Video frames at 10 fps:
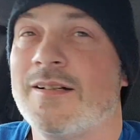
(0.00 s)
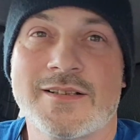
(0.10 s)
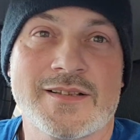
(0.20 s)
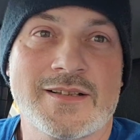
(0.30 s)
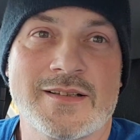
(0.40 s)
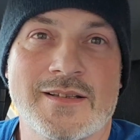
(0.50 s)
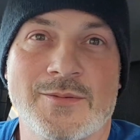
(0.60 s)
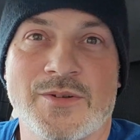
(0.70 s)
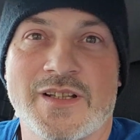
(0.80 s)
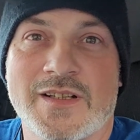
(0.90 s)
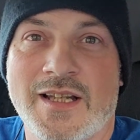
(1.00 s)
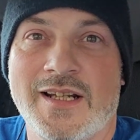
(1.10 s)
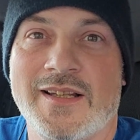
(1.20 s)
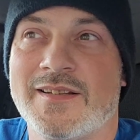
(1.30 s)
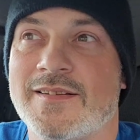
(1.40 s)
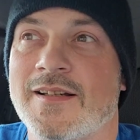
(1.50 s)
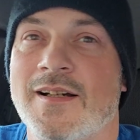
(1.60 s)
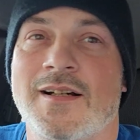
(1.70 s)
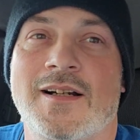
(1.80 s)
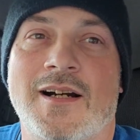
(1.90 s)
just got done with the dentist.
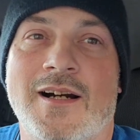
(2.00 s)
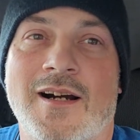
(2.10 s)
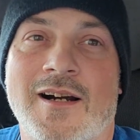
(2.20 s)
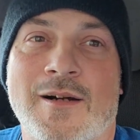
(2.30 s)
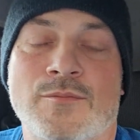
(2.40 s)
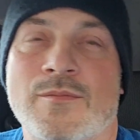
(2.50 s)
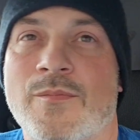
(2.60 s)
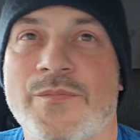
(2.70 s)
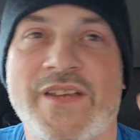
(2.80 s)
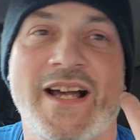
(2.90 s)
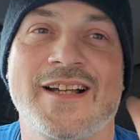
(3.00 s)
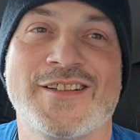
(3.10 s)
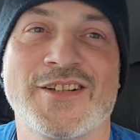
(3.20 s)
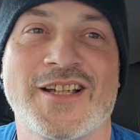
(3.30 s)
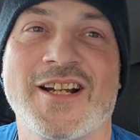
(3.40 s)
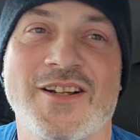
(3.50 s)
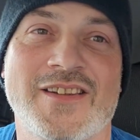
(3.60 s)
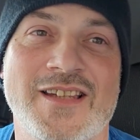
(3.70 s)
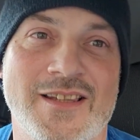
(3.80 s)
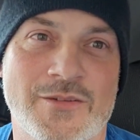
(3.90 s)
Um, yeah, he took care of
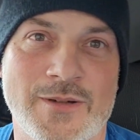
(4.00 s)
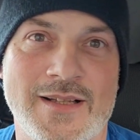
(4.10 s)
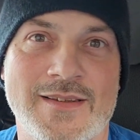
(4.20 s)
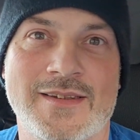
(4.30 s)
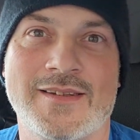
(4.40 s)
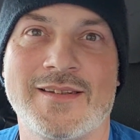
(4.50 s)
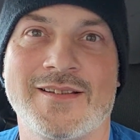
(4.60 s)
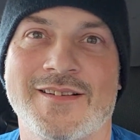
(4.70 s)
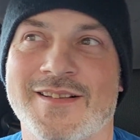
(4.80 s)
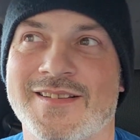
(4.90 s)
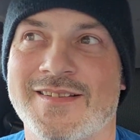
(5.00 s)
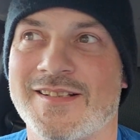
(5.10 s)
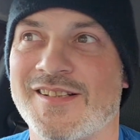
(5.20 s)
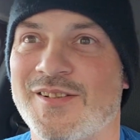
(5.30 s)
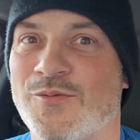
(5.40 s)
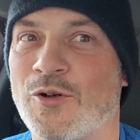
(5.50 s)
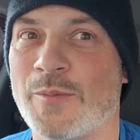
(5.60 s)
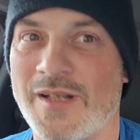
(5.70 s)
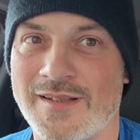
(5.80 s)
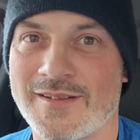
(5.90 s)
the threads, the stitches for
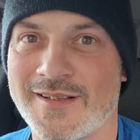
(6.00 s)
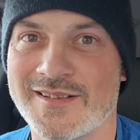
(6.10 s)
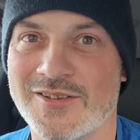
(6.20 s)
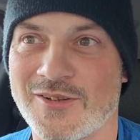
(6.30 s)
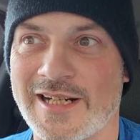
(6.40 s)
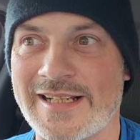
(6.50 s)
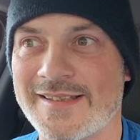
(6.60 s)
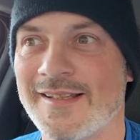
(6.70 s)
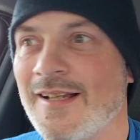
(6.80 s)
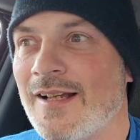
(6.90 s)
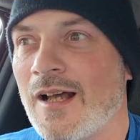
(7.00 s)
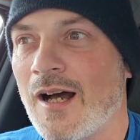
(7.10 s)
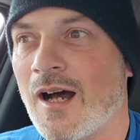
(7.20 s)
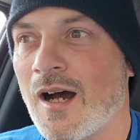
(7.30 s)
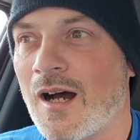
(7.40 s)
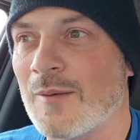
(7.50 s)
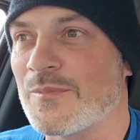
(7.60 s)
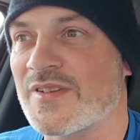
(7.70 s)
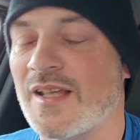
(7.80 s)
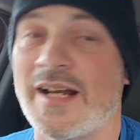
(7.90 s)
me, so that's great. Um,
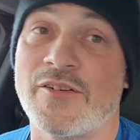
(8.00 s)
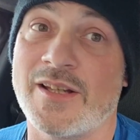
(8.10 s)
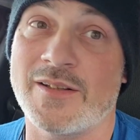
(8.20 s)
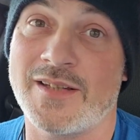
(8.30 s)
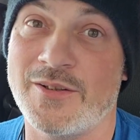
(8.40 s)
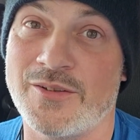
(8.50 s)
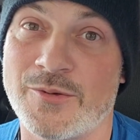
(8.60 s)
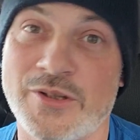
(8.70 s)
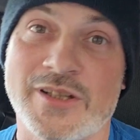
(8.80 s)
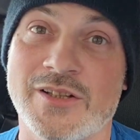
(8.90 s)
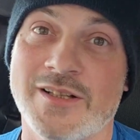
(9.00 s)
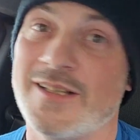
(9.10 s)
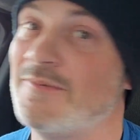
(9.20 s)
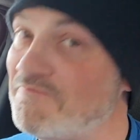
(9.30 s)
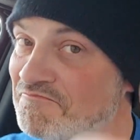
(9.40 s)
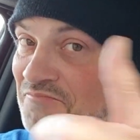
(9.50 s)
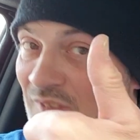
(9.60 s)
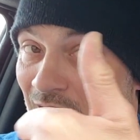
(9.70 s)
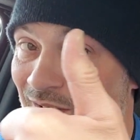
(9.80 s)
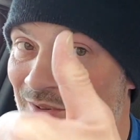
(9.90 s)
said everything is healing really good,
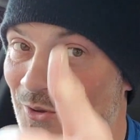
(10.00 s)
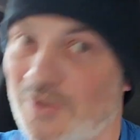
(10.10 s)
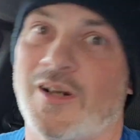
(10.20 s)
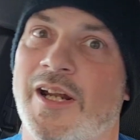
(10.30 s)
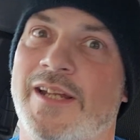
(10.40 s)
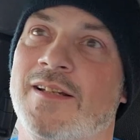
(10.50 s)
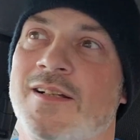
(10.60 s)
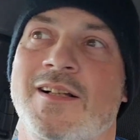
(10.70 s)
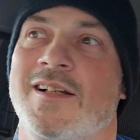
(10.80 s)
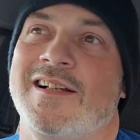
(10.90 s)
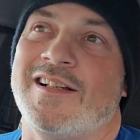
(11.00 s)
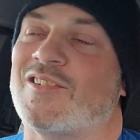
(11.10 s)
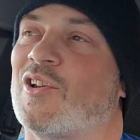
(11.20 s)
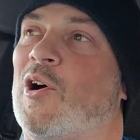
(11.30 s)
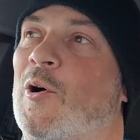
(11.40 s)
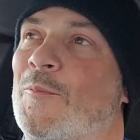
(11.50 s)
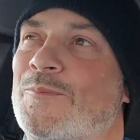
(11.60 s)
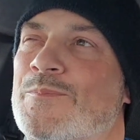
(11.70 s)
also great. So